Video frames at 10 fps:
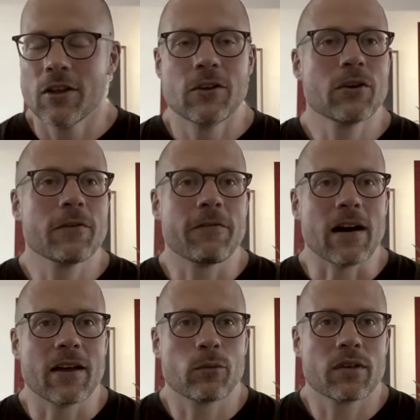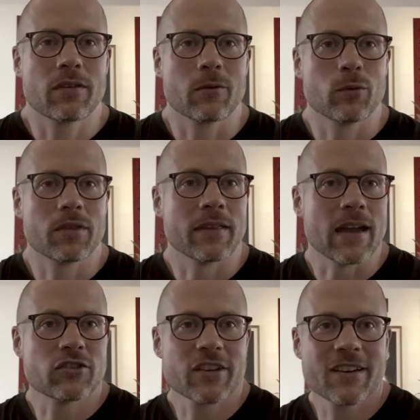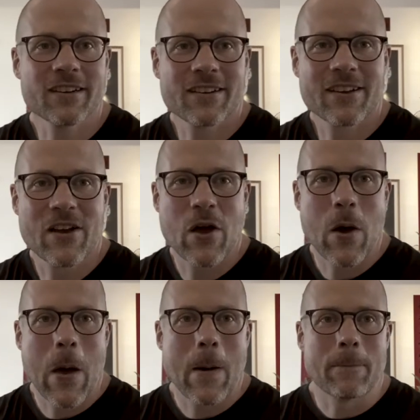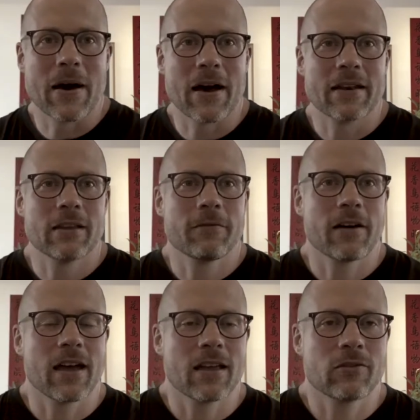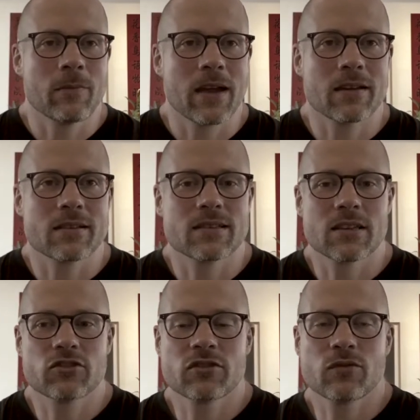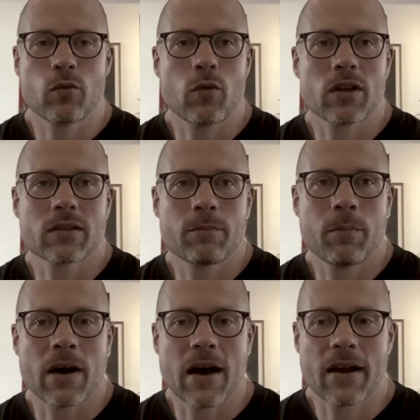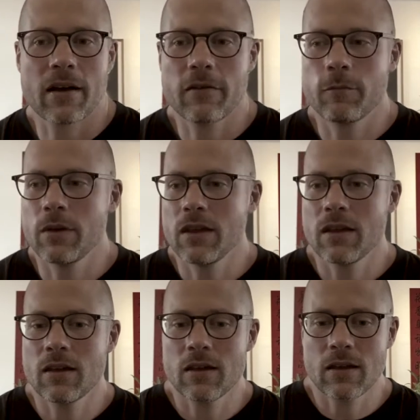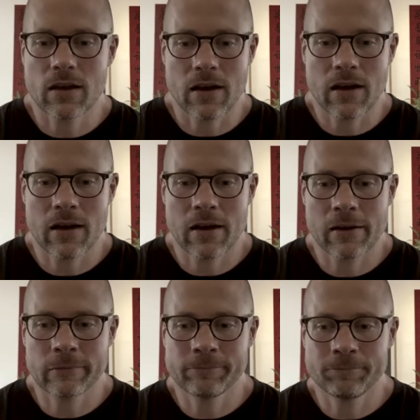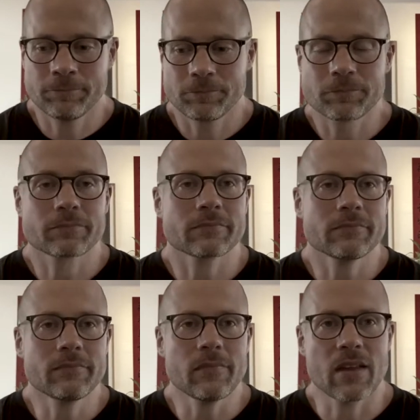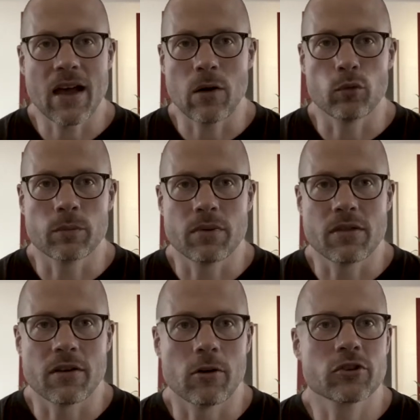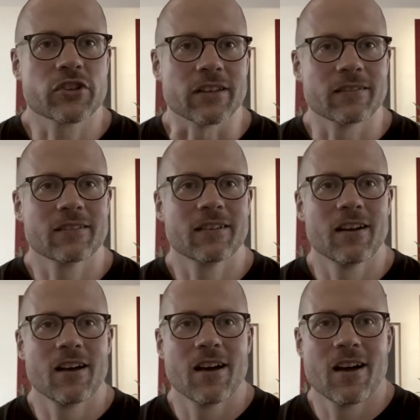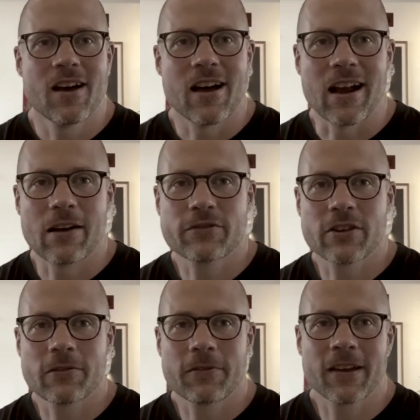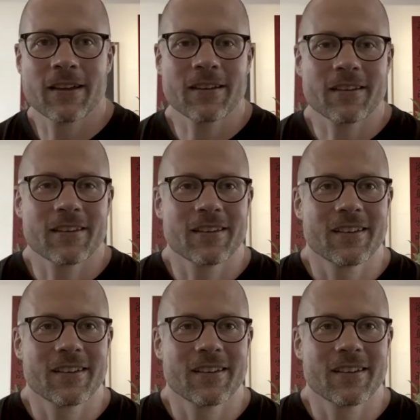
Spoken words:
unified with nature. But if I had to make a decision what part I'd be, I would be the ocean. I love surfing,